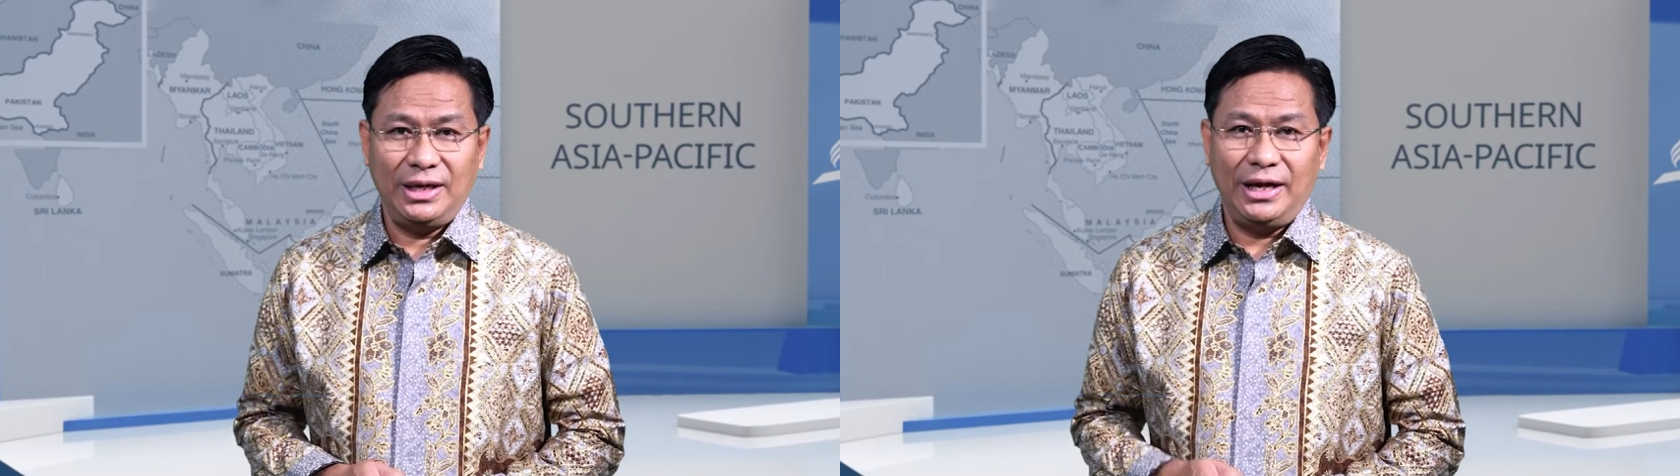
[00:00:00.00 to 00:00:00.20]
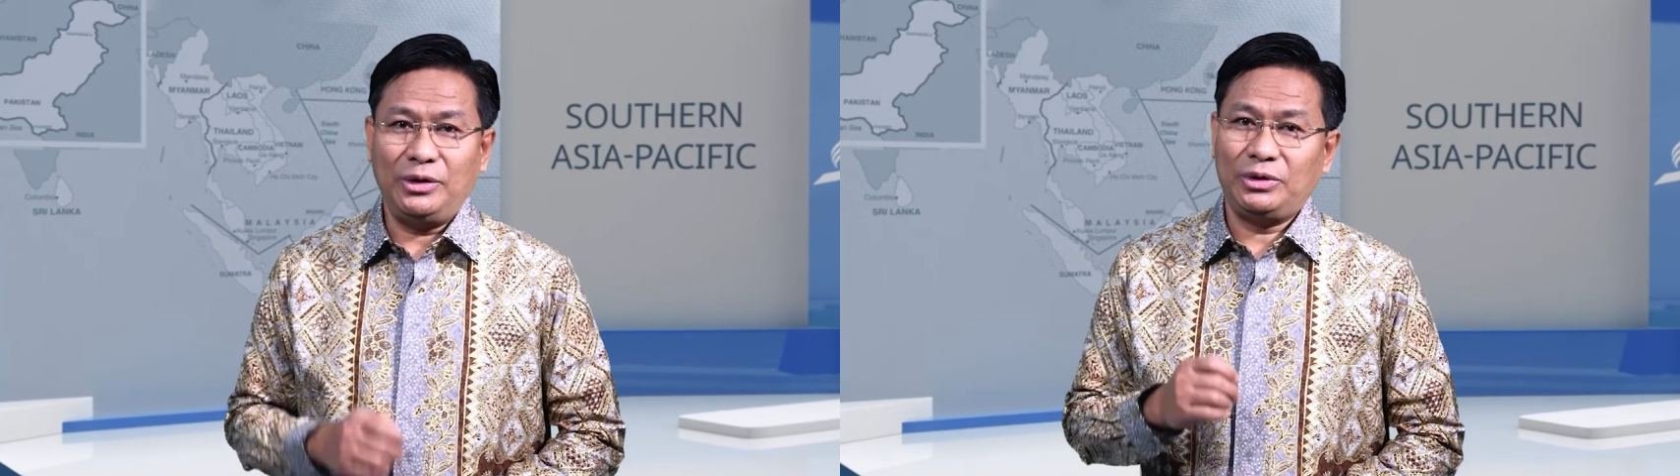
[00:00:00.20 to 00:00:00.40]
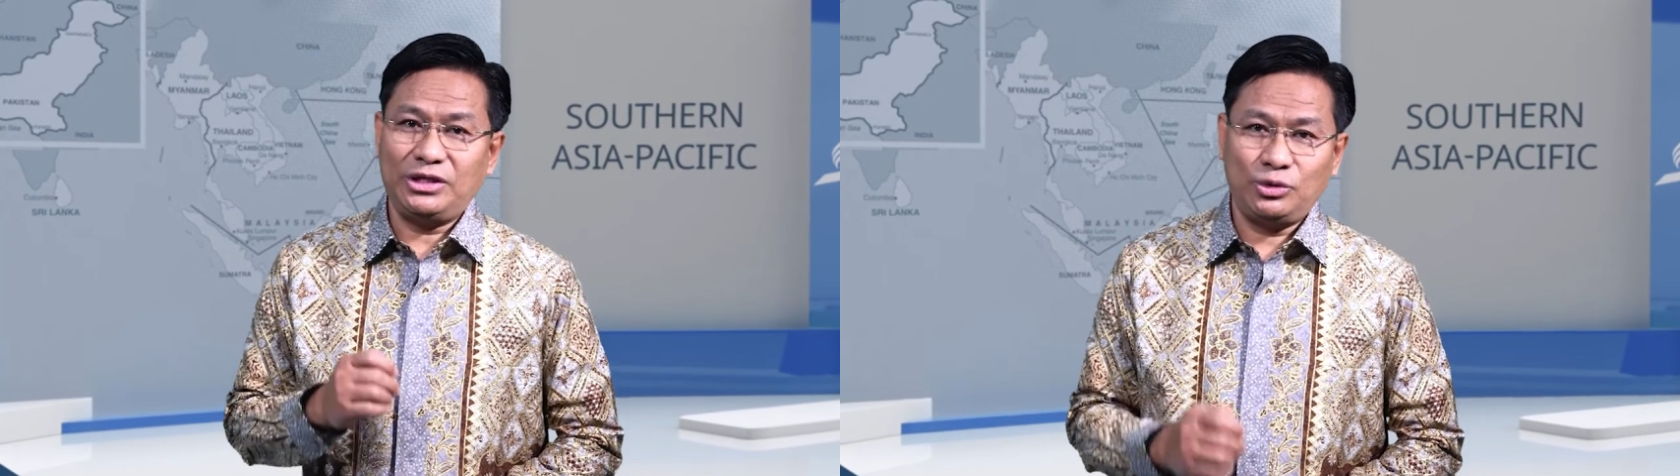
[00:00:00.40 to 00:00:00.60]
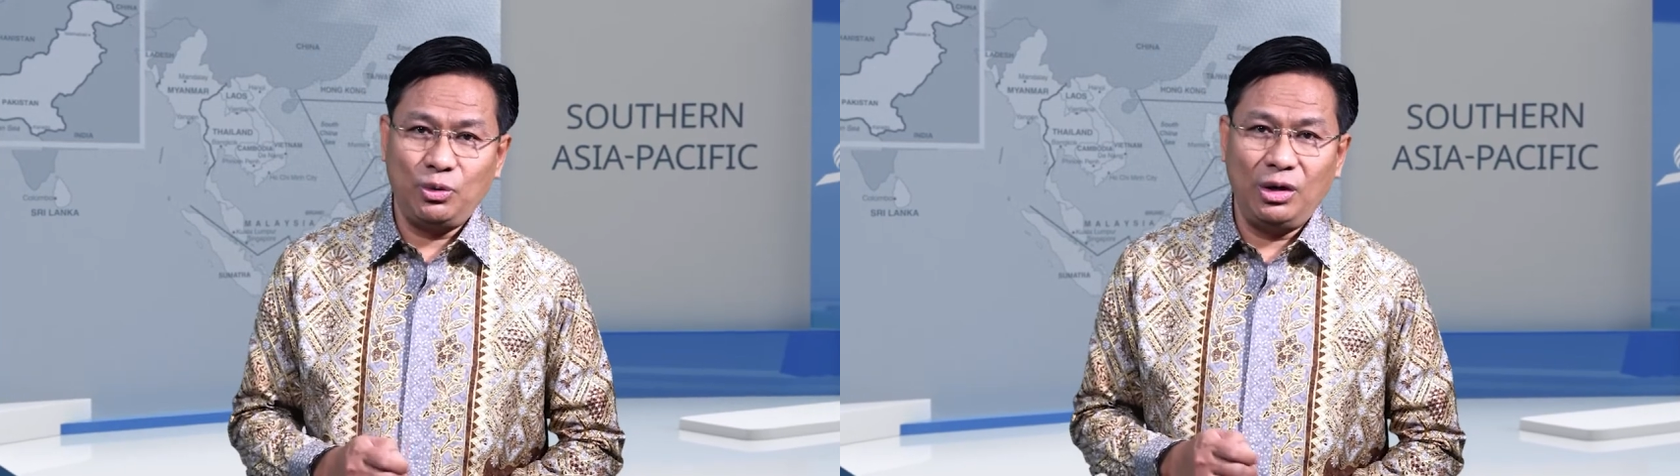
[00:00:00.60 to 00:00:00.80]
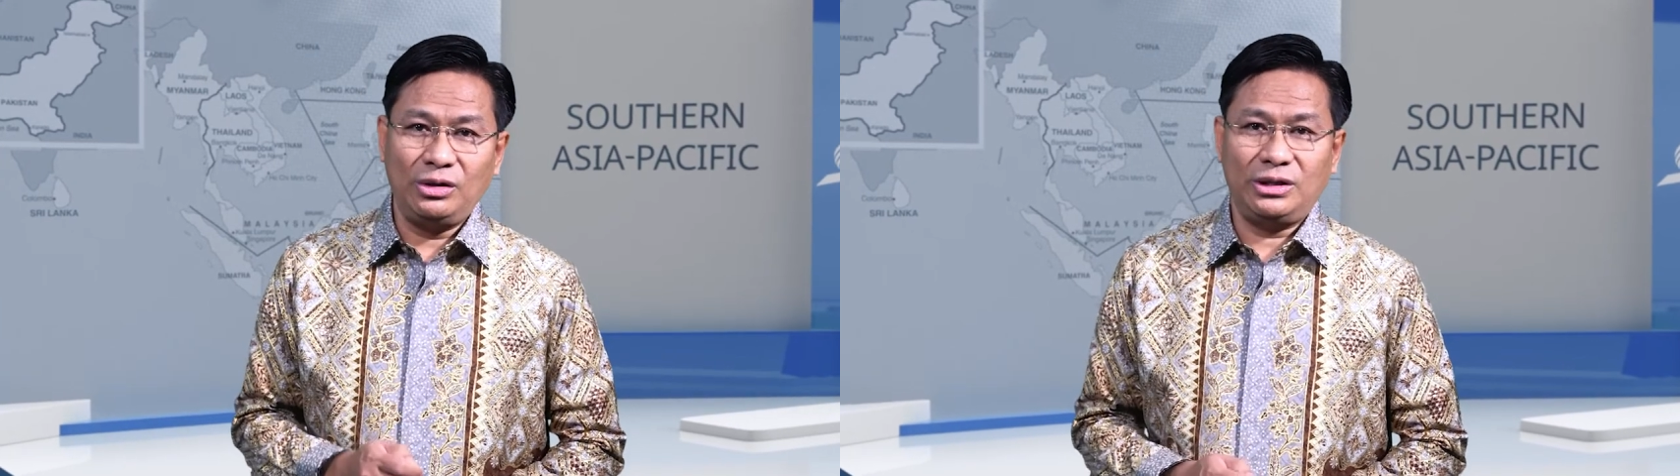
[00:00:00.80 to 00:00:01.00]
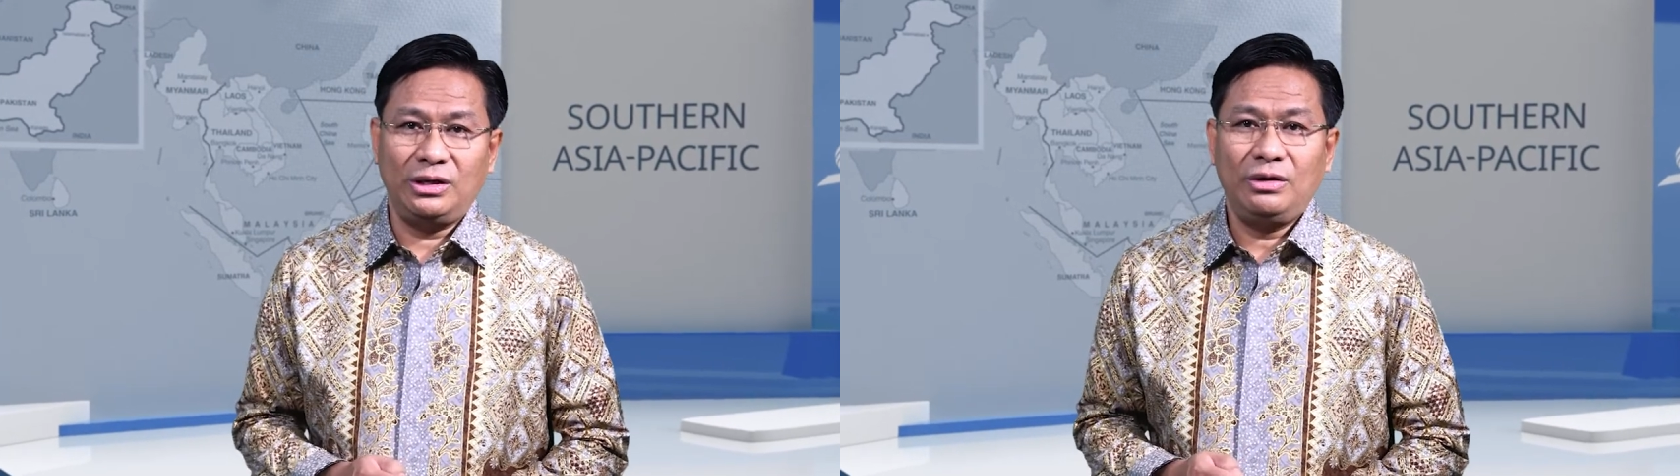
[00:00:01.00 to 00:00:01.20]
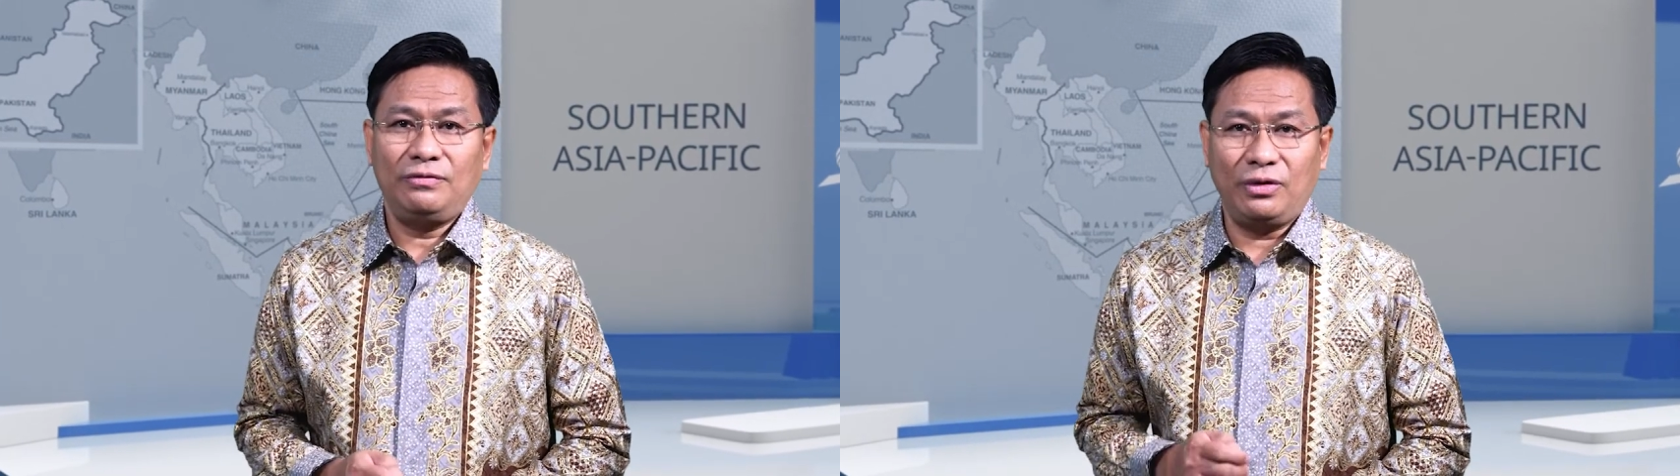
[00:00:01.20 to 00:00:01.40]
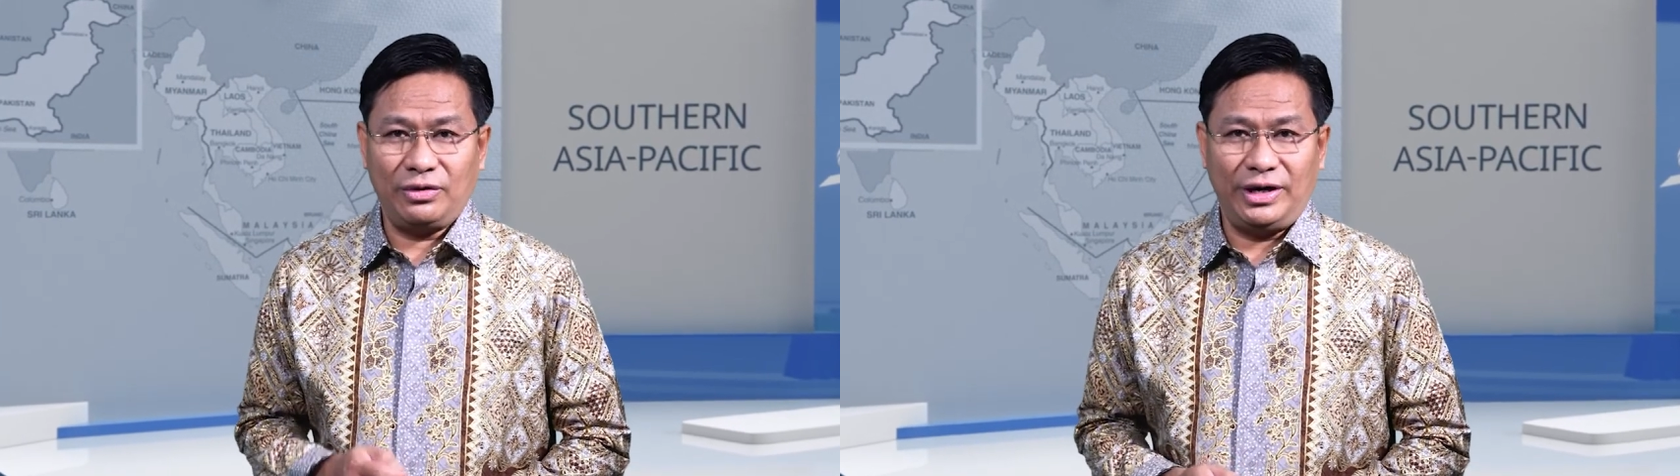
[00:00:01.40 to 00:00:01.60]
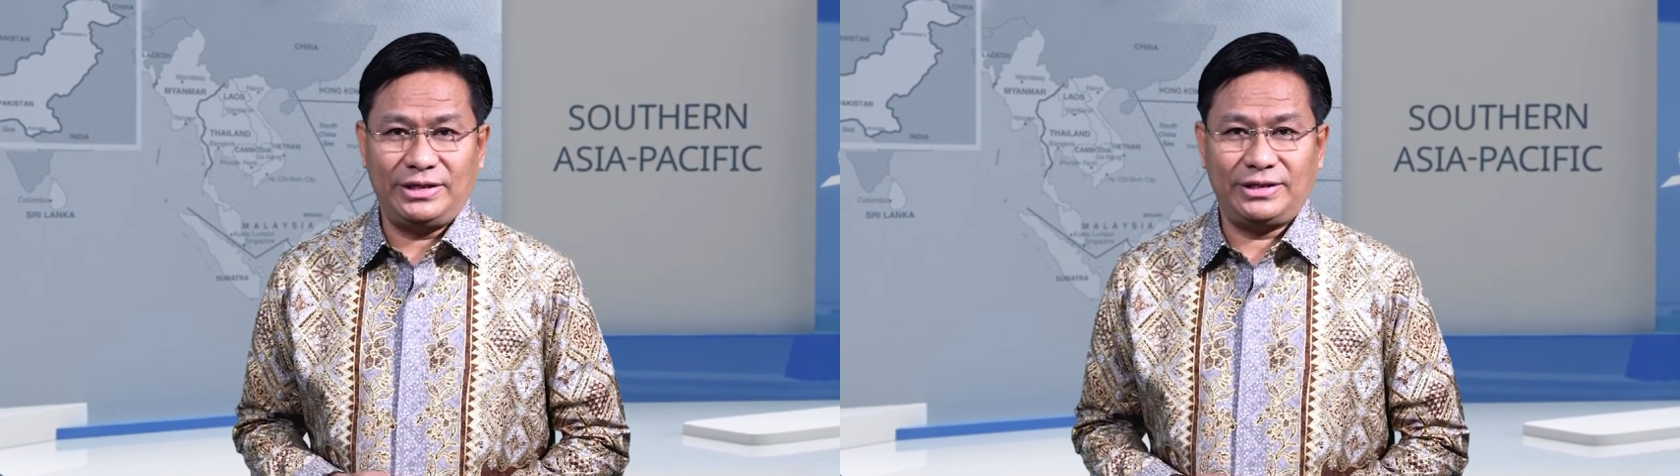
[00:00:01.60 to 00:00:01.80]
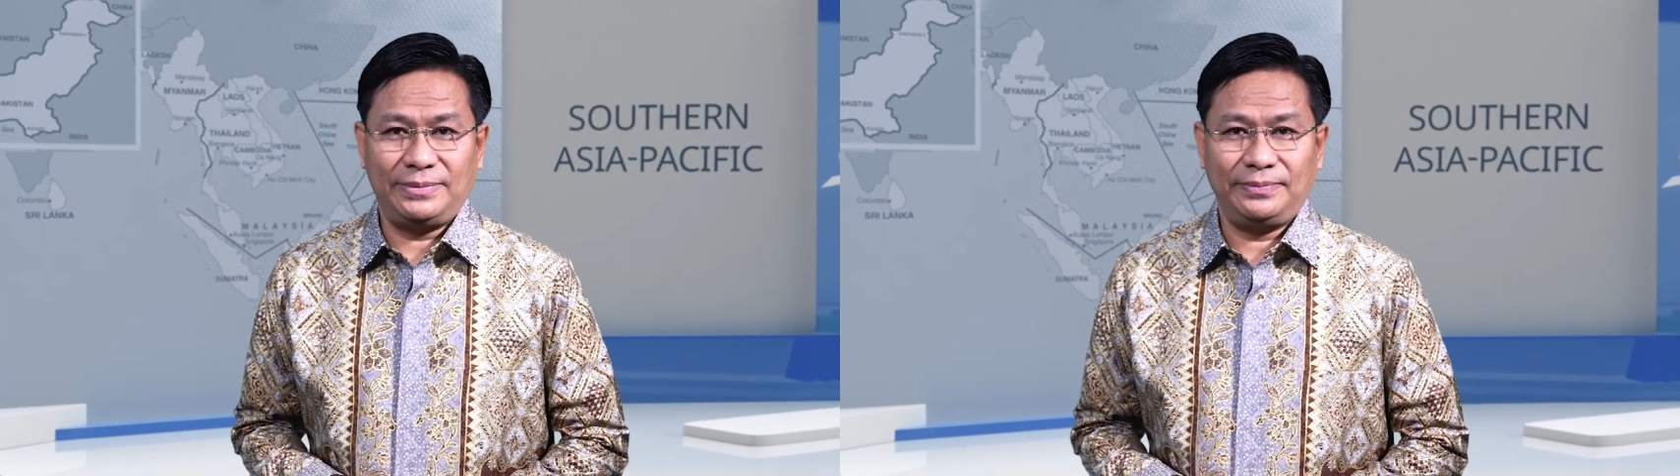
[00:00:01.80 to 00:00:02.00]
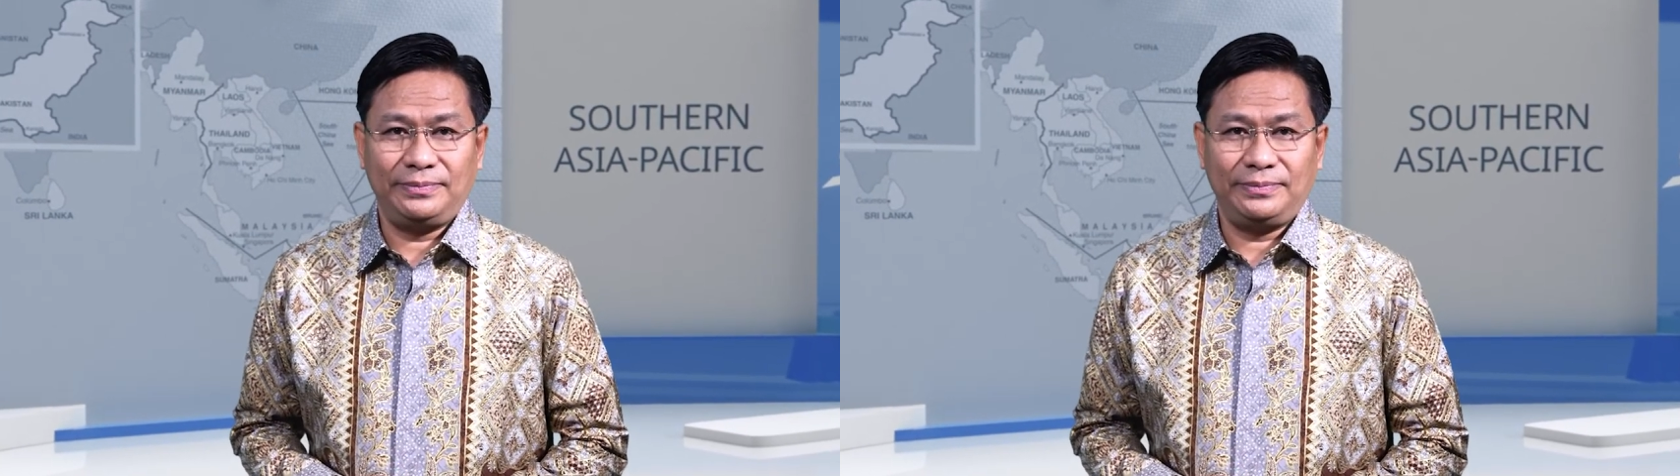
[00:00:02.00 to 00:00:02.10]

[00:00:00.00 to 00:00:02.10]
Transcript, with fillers: and this world for Christ.